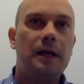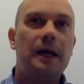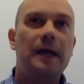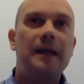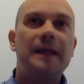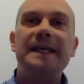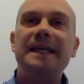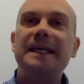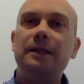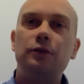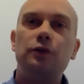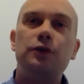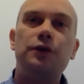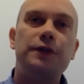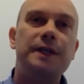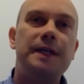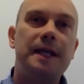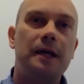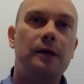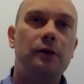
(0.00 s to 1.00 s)
I need to
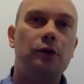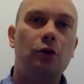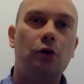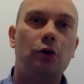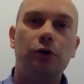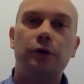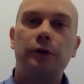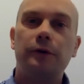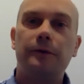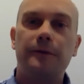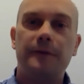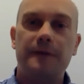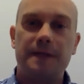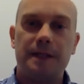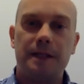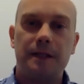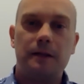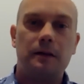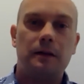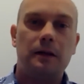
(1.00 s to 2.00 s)
see a doctor
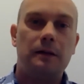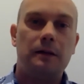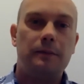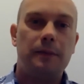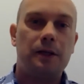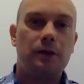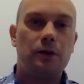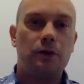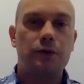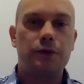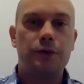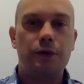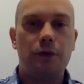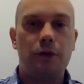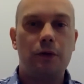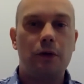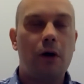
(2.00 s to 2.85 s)
physically, because